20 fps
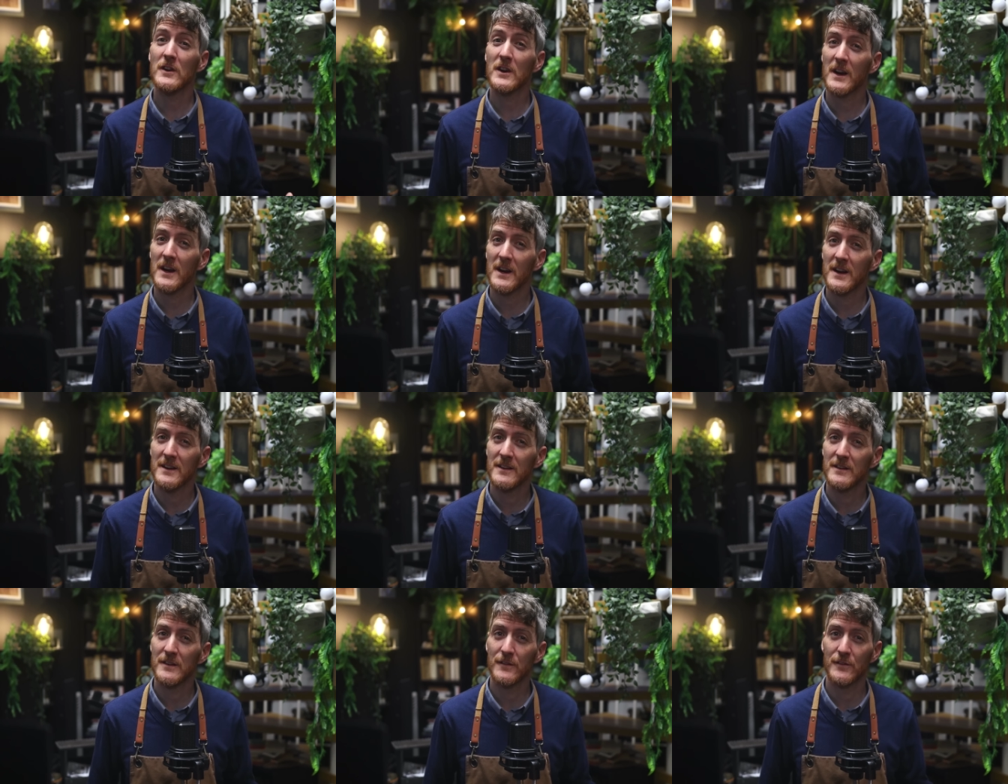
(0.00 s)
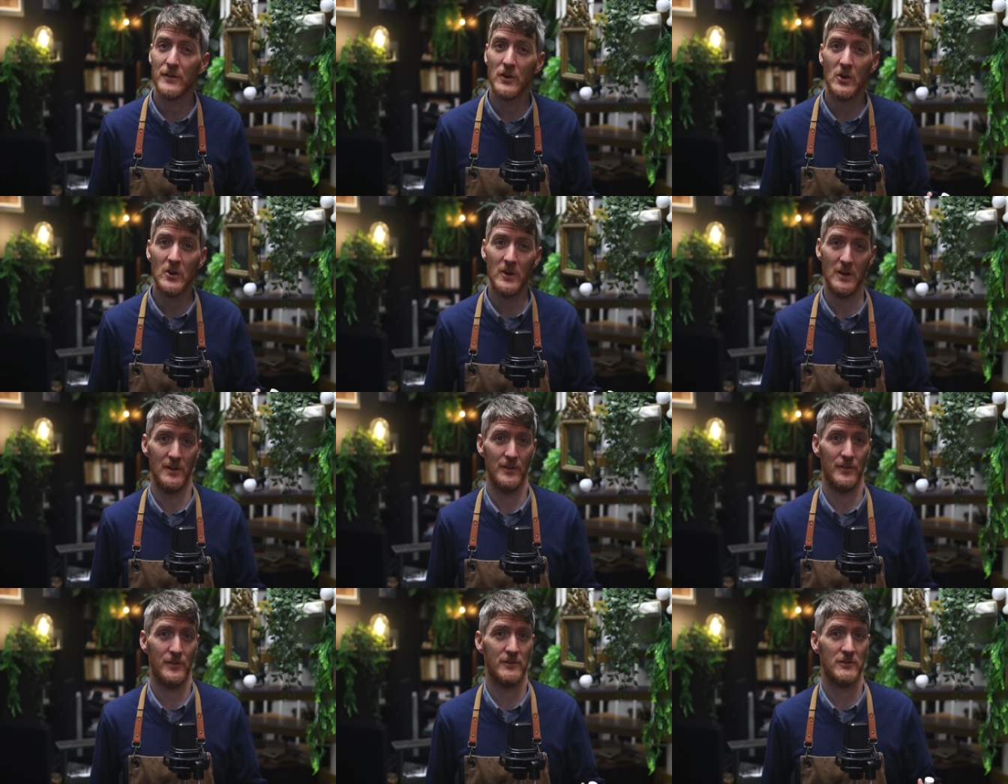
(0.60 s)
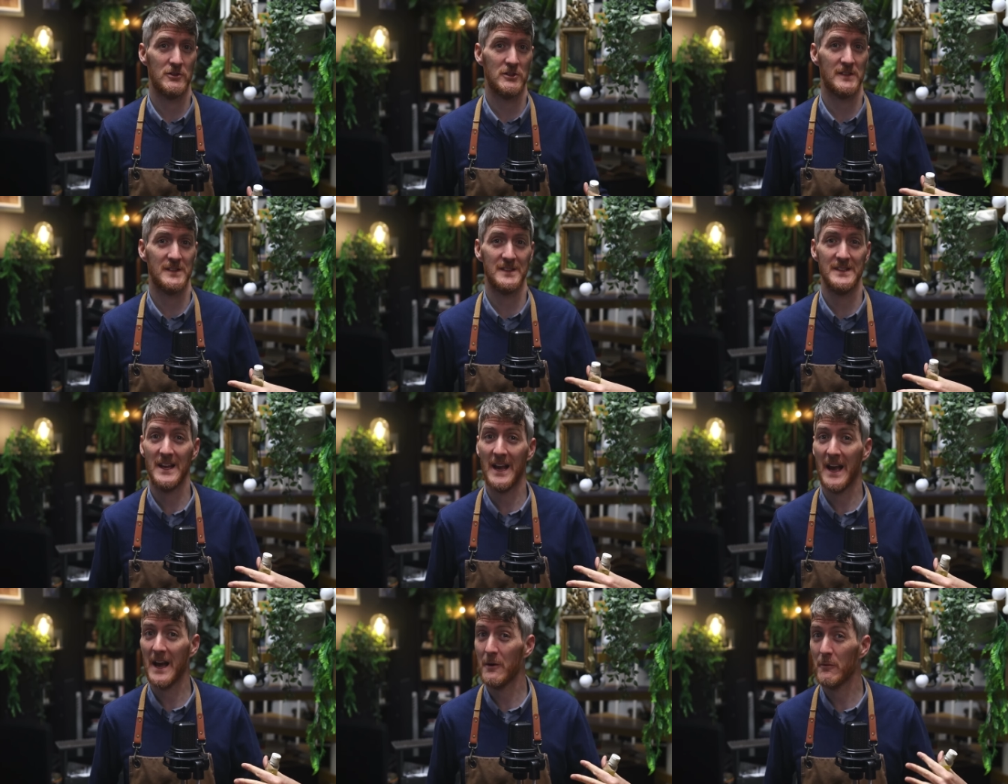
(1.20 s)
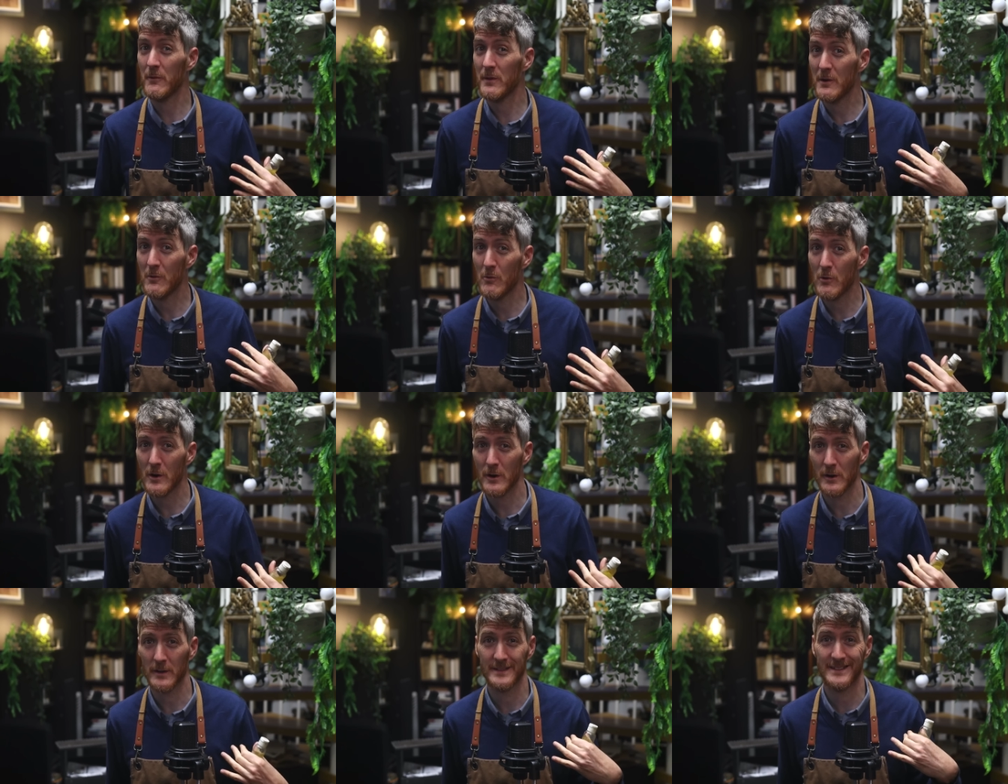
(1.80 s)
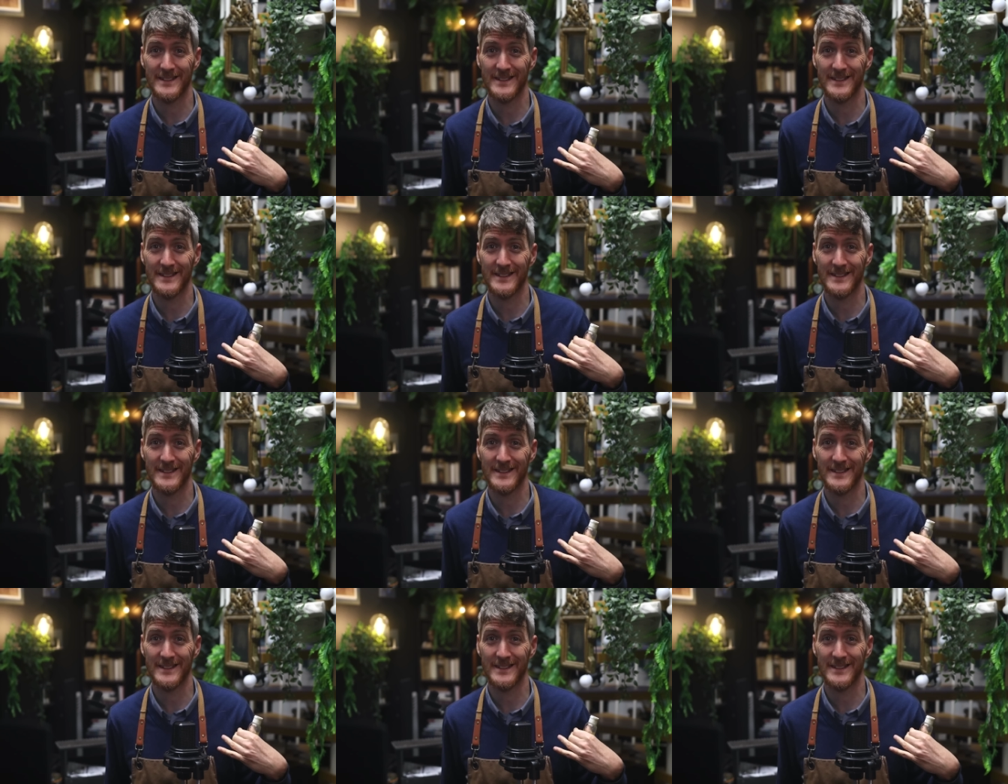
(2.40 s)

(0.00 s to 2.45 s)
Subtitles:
kinds of oils, see how they work,